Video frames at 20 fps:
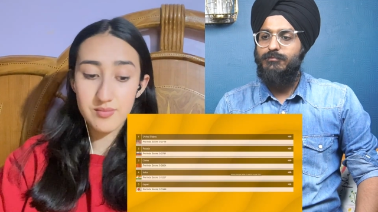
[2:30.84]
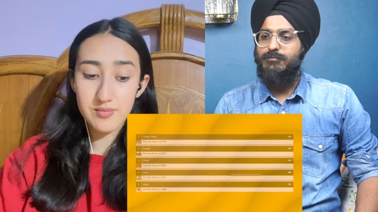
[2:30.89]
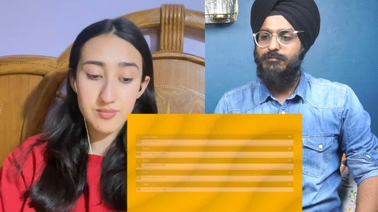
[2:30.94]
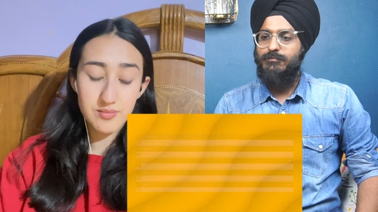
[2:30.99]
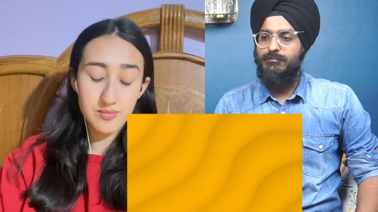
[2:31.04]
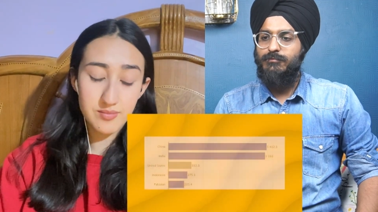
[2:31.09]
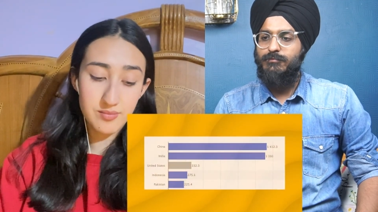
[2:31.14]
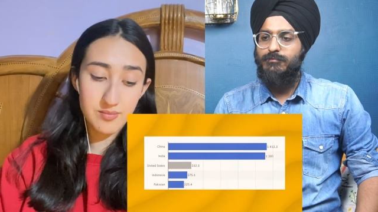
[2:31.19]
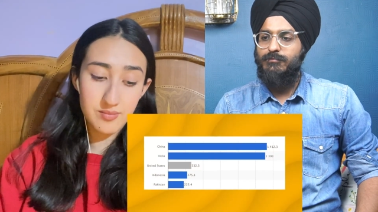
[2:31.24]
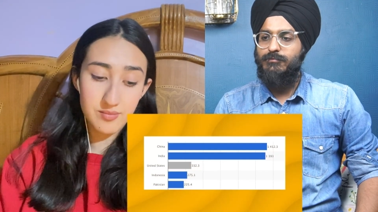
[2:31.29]

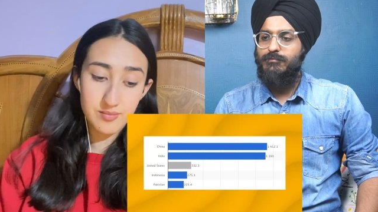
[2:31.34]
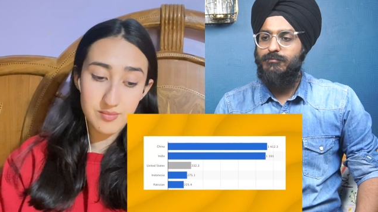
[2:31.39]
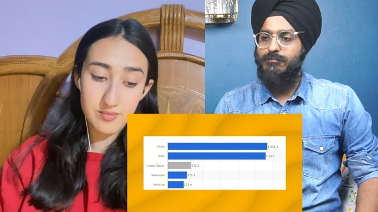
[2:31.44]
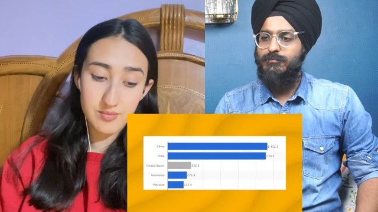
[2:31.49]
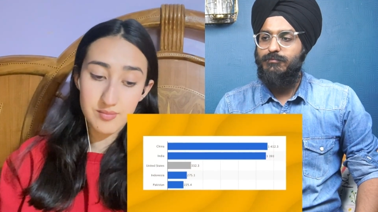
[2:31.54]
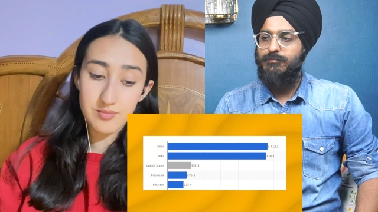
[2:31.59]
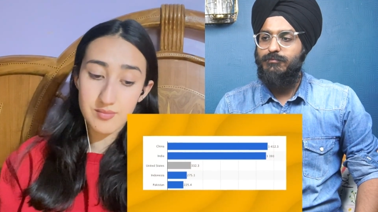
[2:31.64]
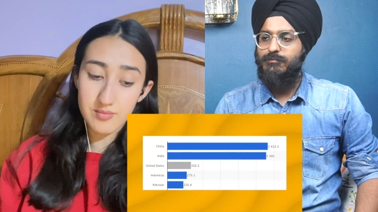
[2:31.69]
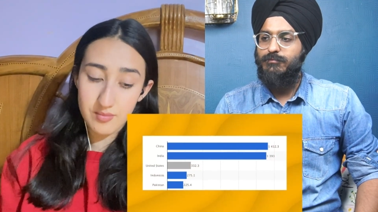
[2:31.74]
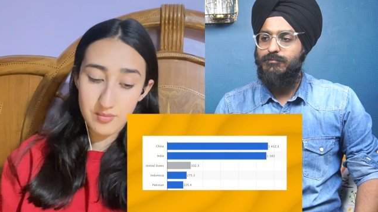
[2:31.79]
Speaker 1: Mm. They are
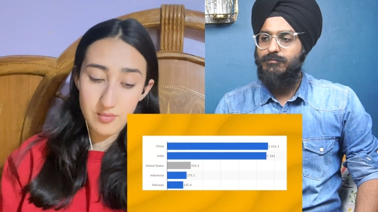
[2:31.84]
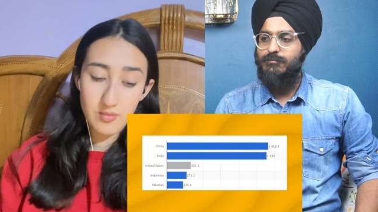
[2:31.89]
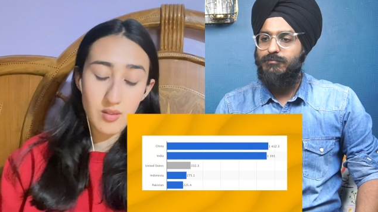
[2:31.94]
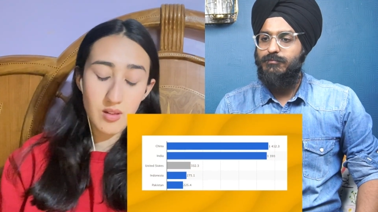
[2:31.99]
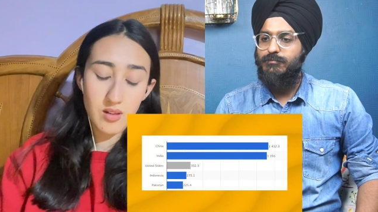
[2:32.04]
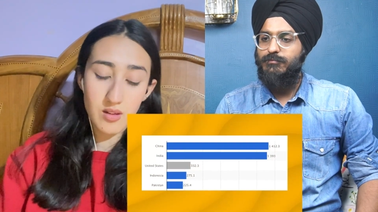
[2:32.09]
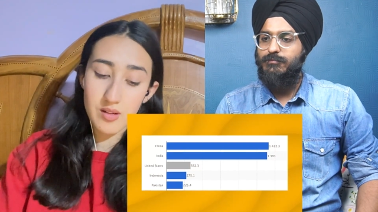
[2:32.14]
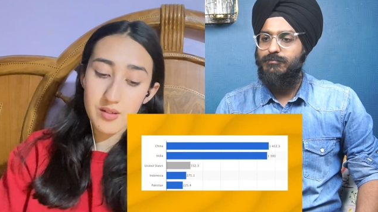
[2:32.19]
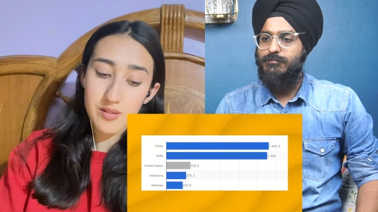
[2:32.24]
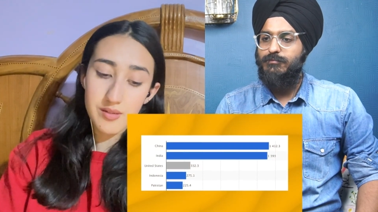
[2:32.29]
the
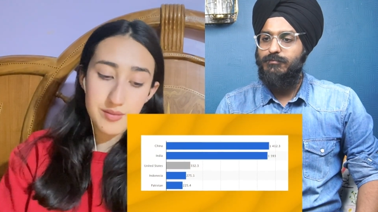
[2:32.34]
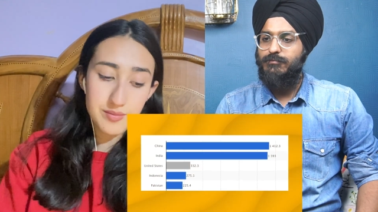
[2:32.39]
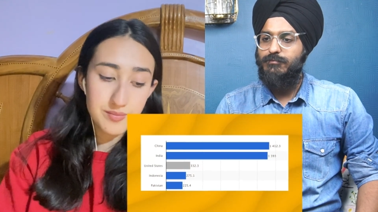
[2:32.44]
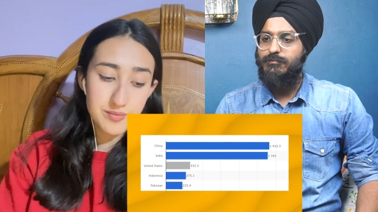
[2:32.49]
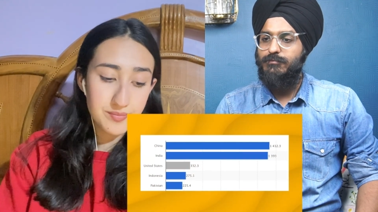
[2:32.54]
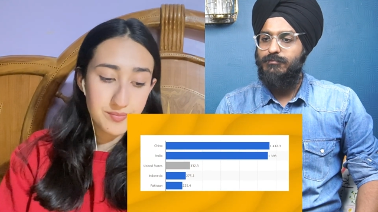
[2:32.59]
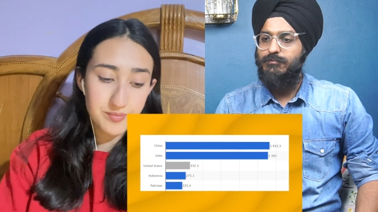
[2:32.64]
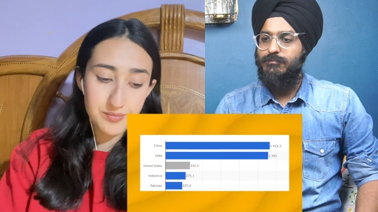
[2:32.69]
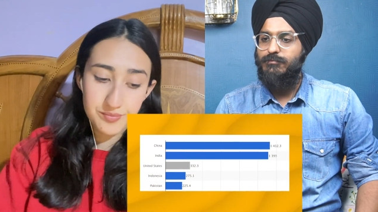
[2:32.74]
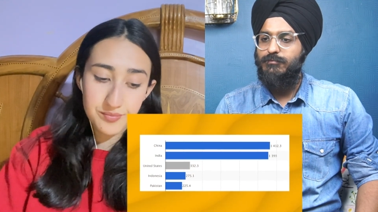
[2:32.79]
third most
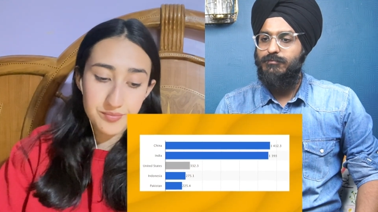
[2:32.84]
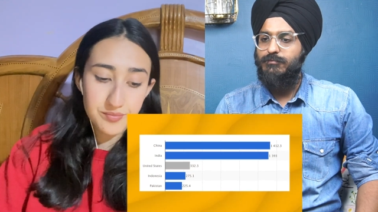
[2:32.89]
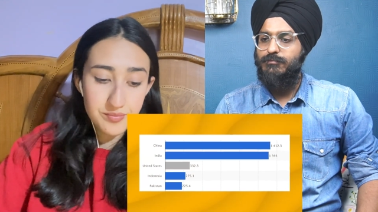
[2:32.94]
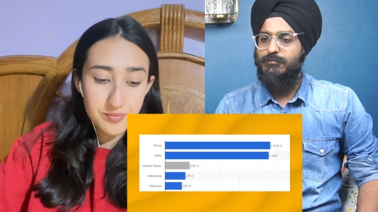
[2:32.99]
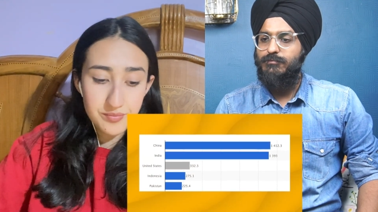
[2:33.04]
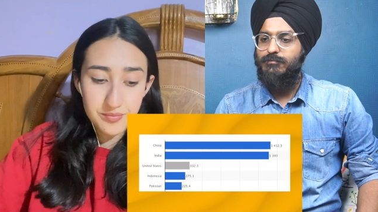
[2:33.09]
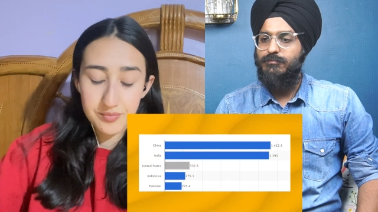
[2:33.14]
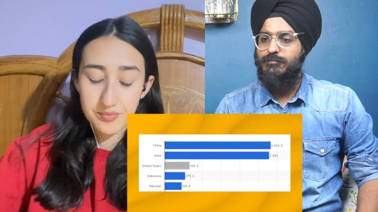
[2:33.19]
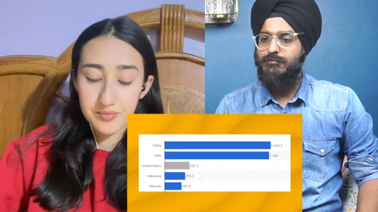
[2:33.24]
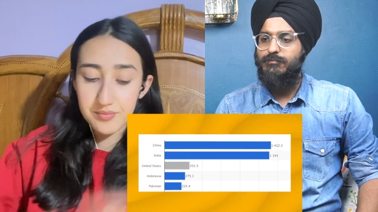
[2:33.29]
populated
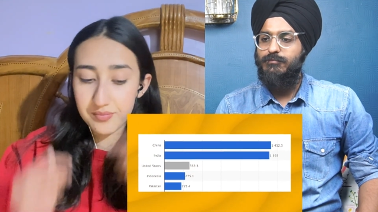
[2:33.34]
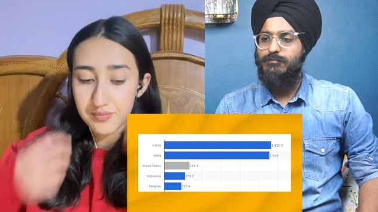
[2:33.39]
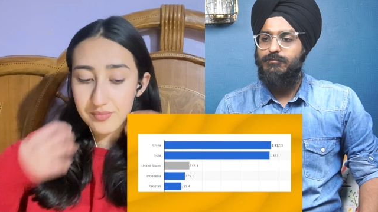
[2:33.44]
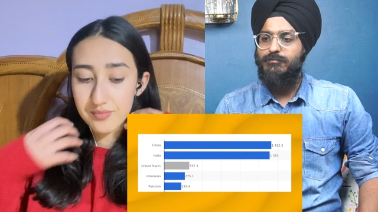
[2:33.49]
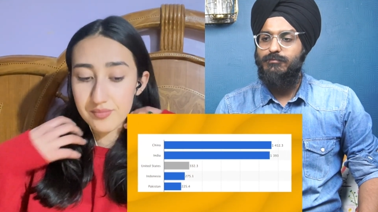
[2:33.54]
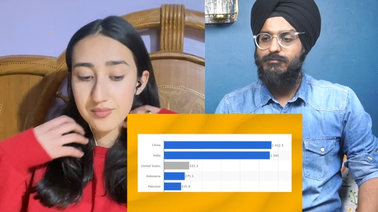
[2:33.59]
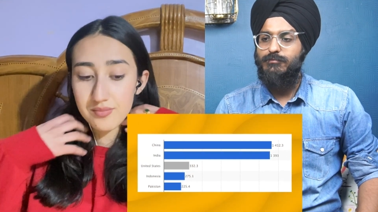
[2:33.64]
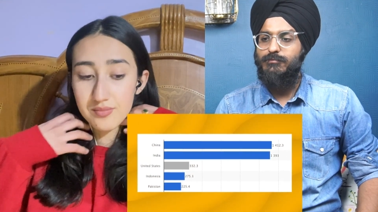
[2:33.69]
country in